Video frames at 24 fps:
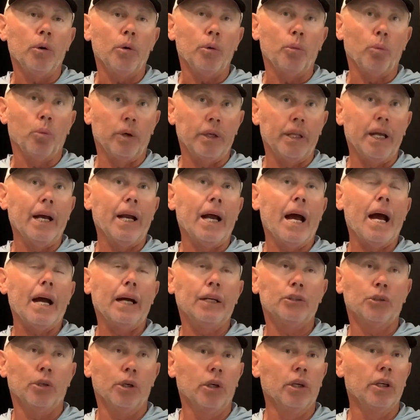where that
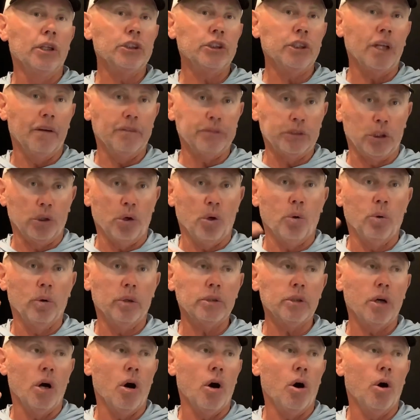hydrilla and stuff's growing
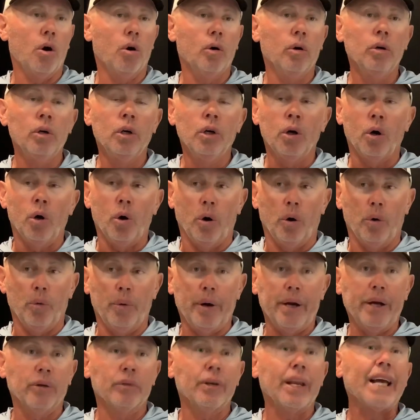tall, or
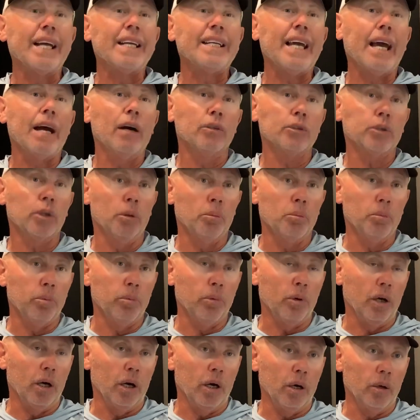around laydowns on.
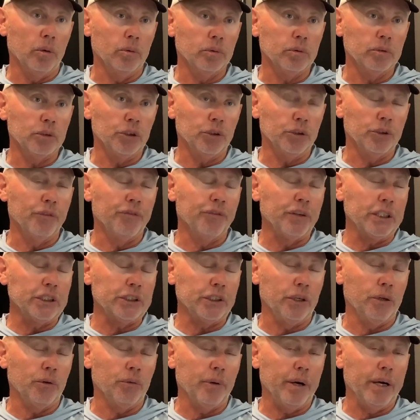You can fish it
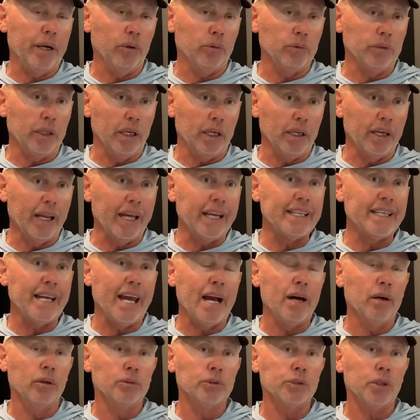around
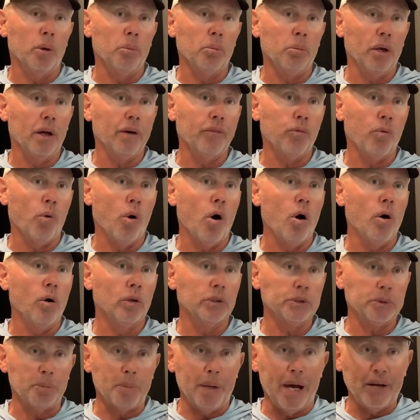laydowns on bluff
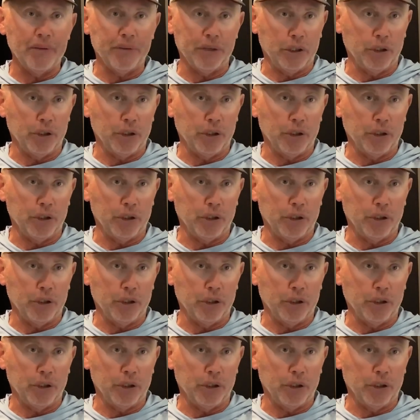walls, mouth of